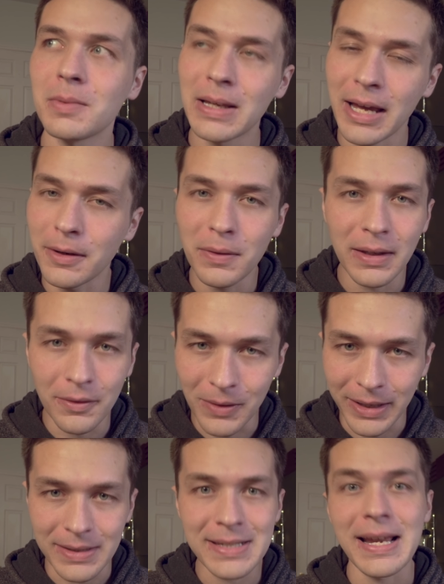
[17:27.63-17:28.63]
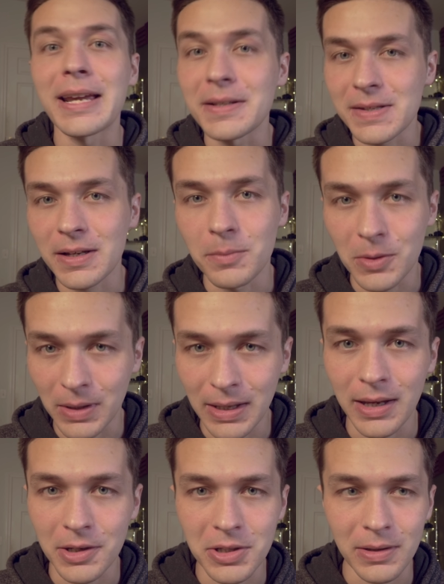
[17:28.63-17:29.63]
Kind of think of like science
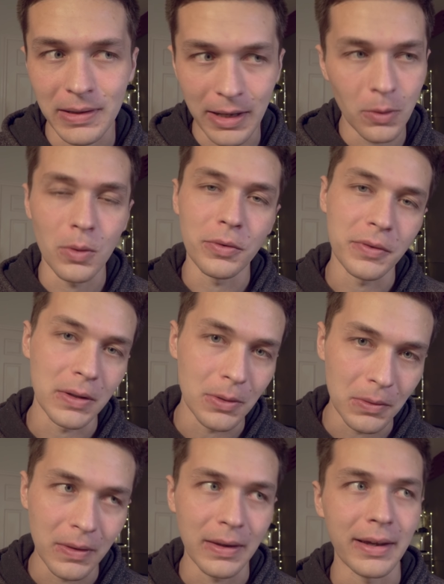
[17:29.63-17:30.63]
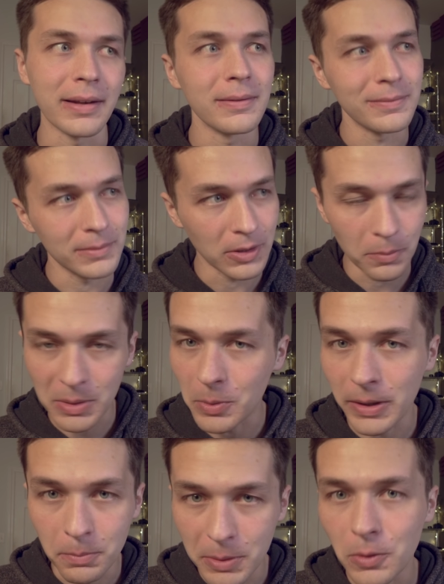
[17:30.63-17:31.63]
communication, that whole field that, you know,
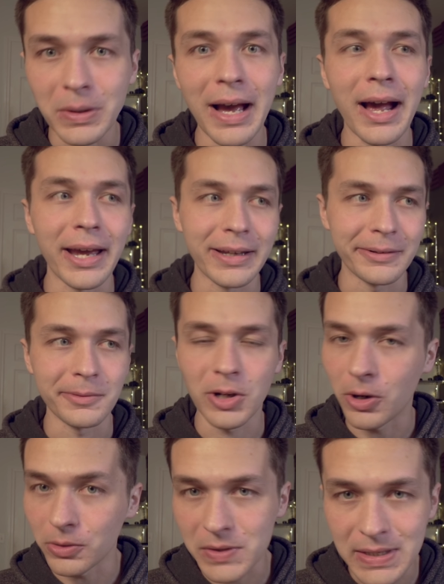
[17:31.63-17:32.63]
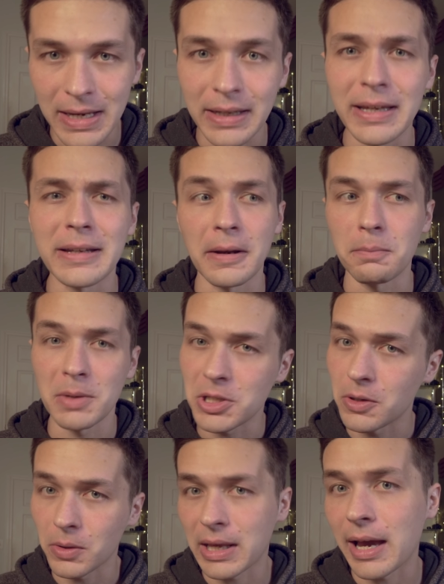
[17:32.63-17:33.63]
people like Bill Nye and Carl Sagan and
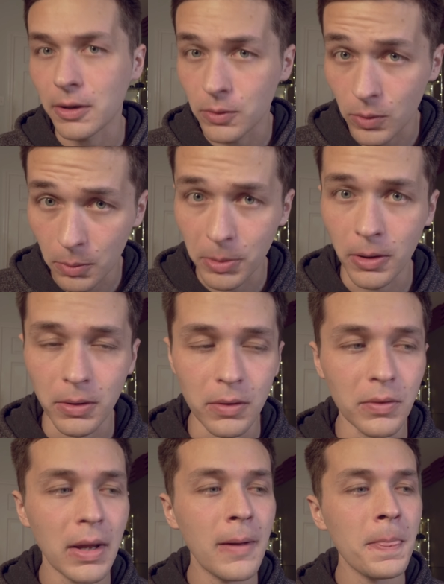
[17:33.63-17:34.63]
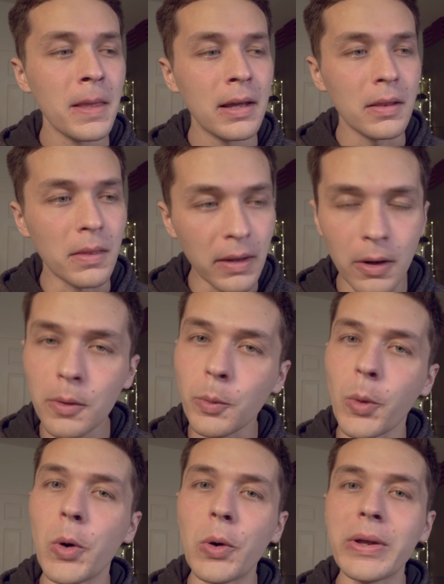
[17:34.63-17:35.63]
Michio Kaku are part of. Their
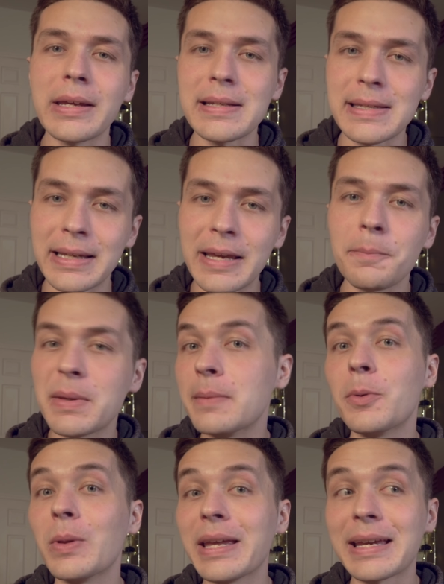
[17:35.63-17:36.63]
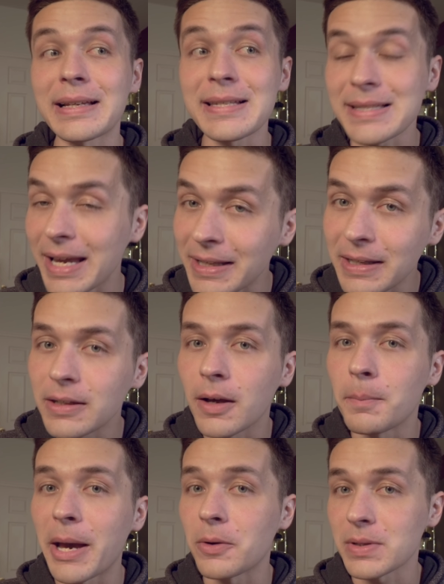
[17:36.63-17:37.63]
role is to get people excited
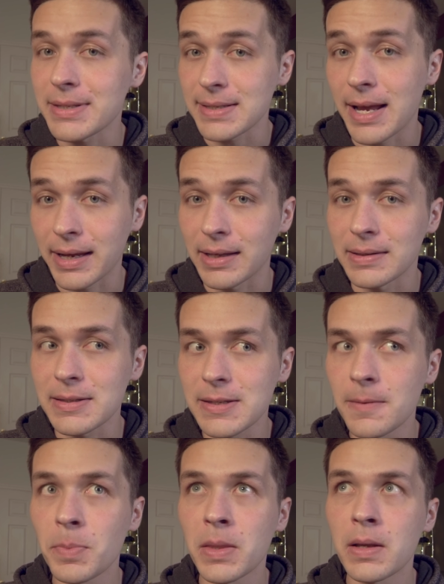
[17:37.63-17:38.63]
about science